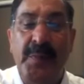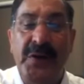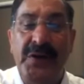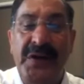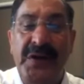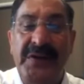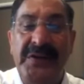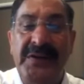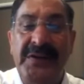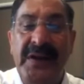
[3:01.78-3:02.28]

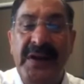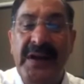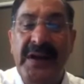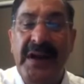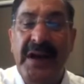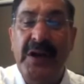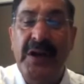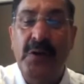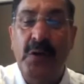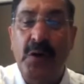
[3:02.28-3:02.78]
patients
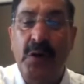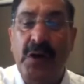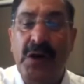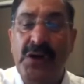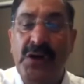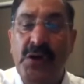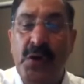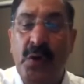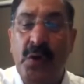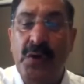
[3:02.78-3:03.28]
in total
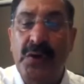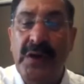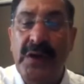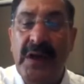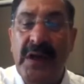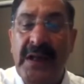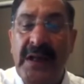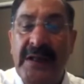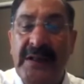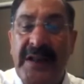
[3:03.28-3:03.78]
shows
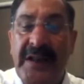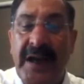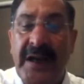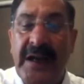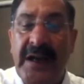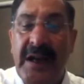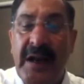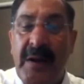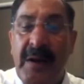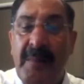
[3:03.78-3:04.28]
that
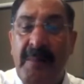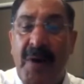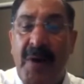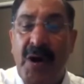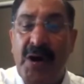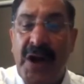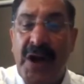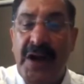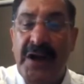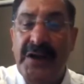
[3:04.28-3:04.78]

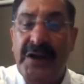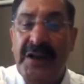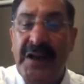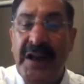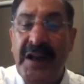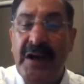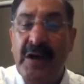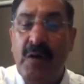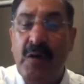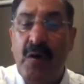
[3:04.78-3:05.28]
mortality
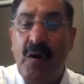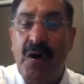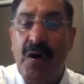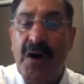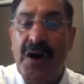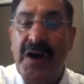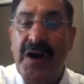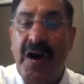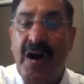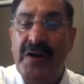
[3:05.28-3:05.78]
in
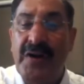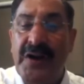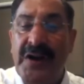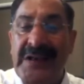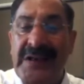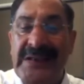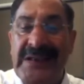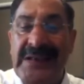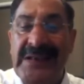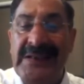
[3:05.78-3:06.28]
coronary artery
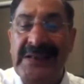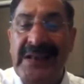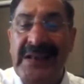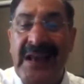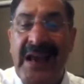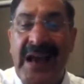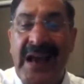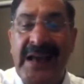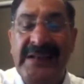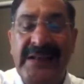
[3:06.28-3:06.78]
disease
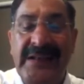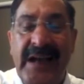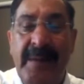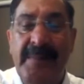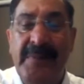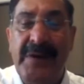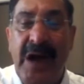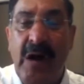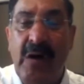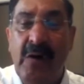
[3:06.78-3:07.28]
has
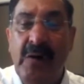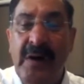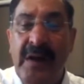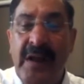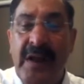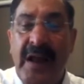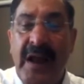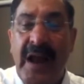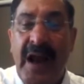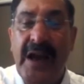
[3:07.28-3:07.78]
come down,
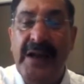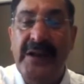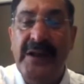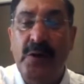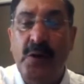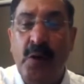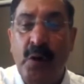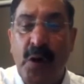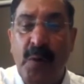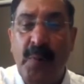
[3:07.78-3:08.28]
and the
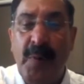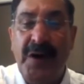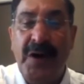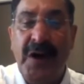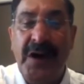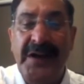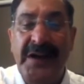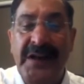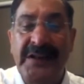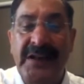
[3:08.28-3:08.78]
total
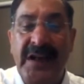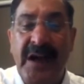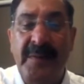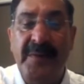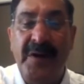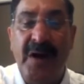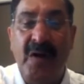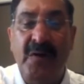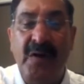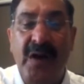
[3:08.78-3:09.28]
mortality has come
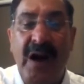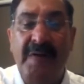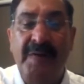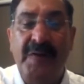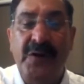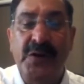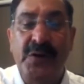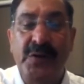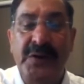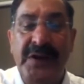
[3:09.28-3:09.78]
down
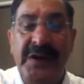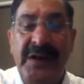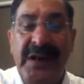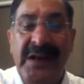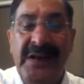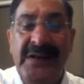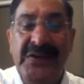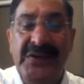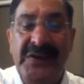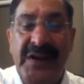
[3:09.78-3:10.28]
after using
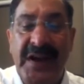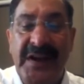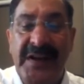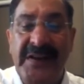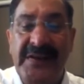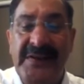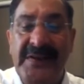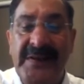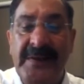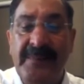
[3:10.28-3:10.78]

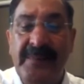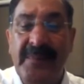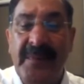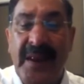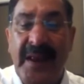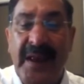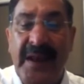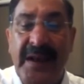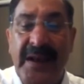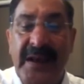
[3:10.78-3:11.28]
statins
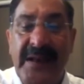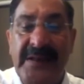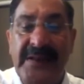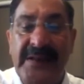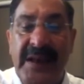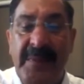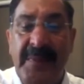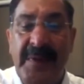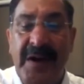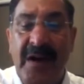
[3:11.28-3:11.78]
in
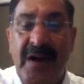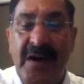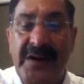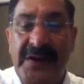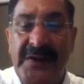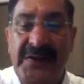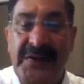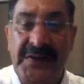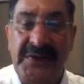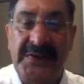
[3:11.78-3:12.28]
ischemic heart
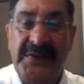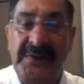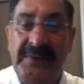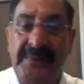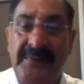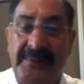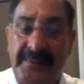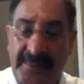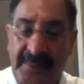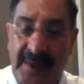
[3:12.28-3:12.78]
disease.
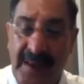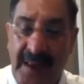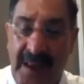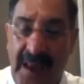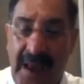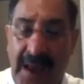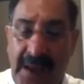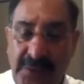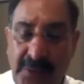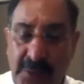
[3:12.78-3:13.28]

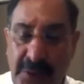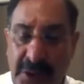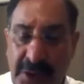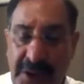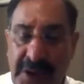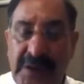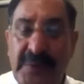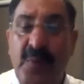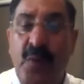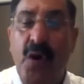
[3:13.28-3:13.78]
As you
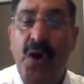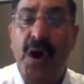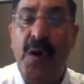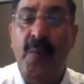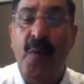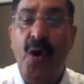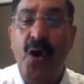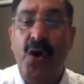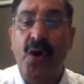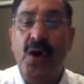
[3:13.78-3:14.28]
decrease more and
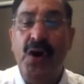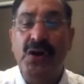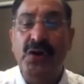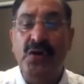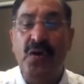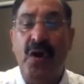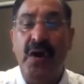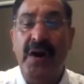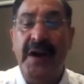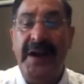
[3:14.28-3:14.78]
more
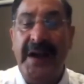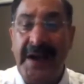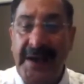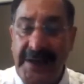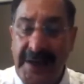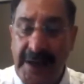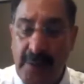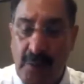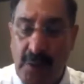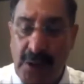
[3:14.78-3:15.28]
cholesterol and
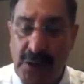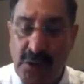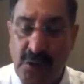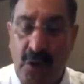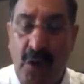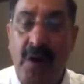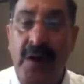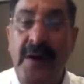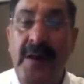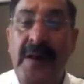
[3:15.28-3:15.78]
LDL
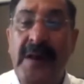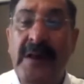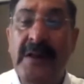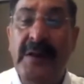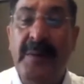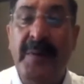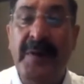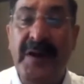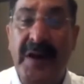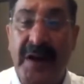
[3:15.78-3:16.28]
cholesterol,
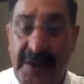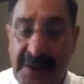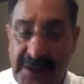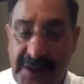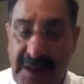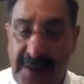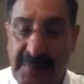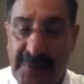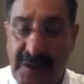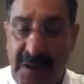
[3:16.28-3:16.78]
the mortality
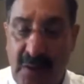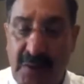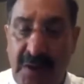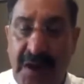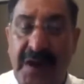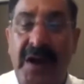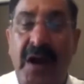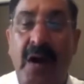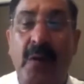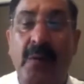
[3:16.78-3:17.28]
comes down
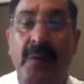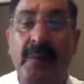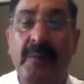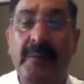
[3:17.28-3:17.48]
and down.